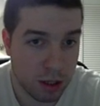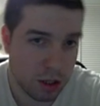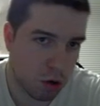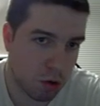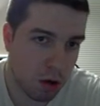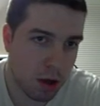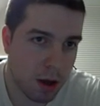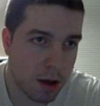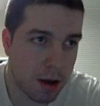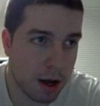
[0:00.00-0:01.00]
So
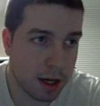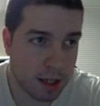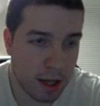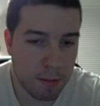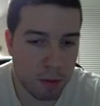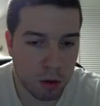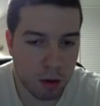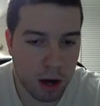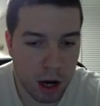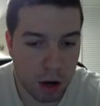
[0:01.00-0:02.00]
an example of
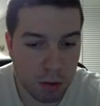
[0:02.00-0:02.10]
how